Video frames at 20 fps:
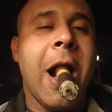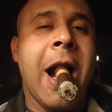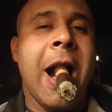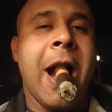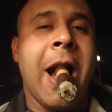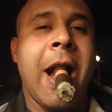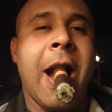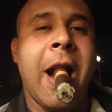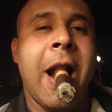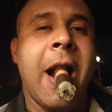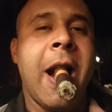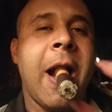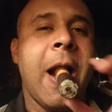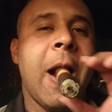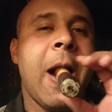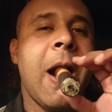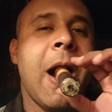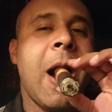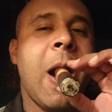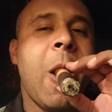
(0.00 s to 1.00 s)
Exodus.
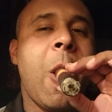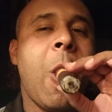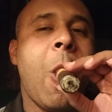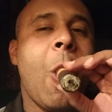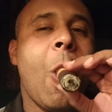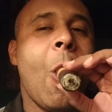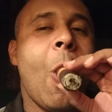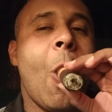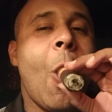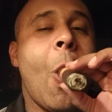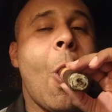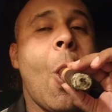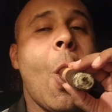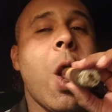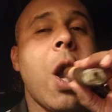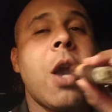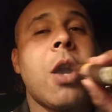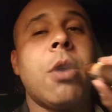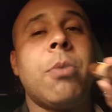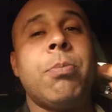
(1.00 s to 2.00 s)

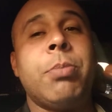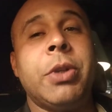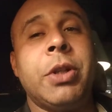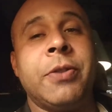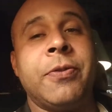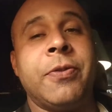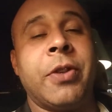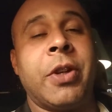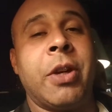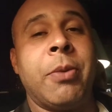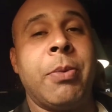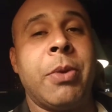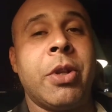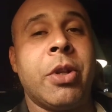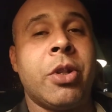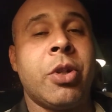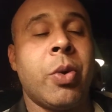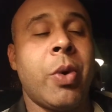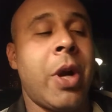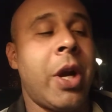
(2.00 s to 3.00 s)
Please forgive me,
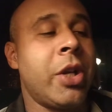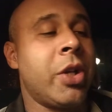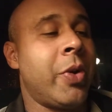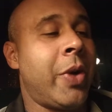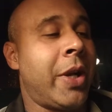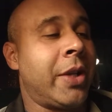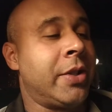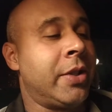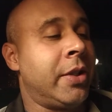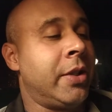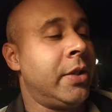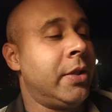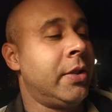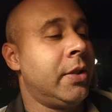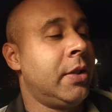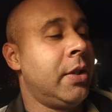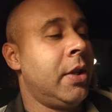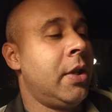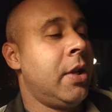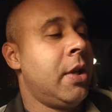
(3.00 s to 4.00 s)
the Toraño Exodus.
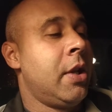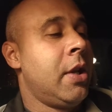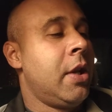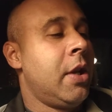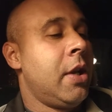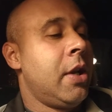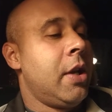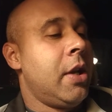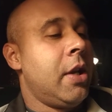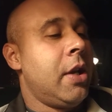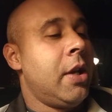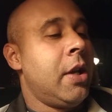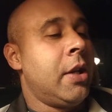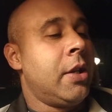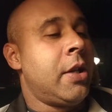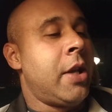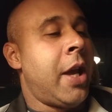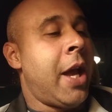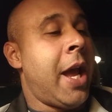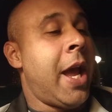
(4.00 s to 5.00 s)

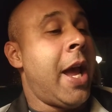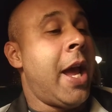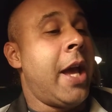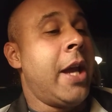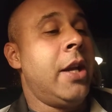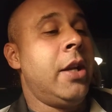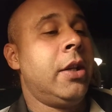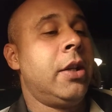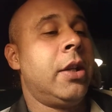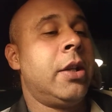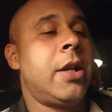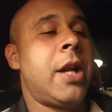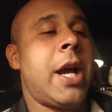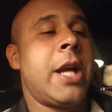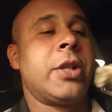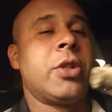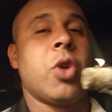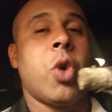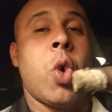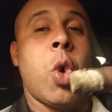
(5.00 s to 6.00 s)
It had a
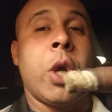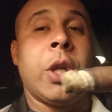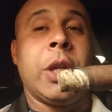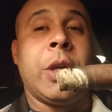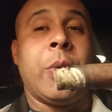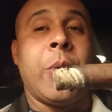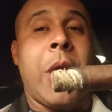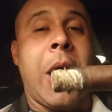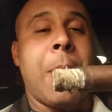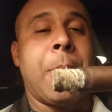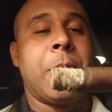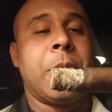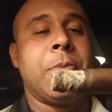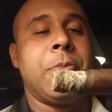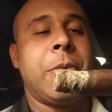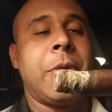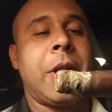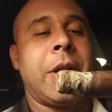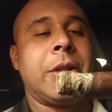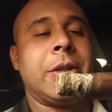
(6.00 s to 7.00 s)
nice oily wrapper,
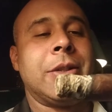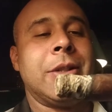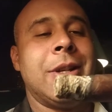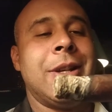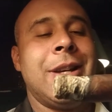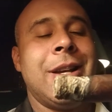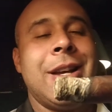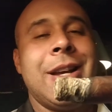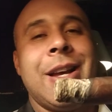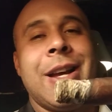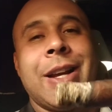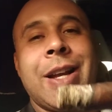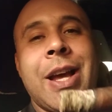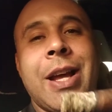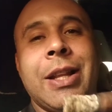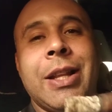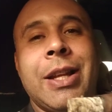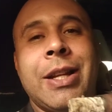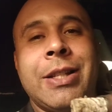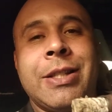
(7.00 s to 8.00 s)
but I
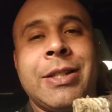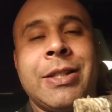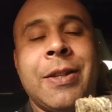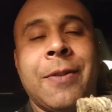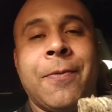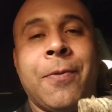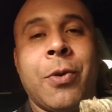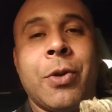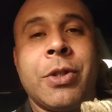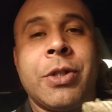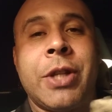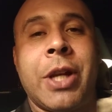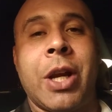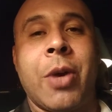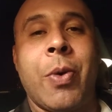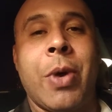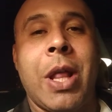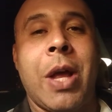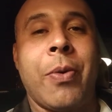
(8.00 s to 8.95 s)
Kind of let it sit for a second while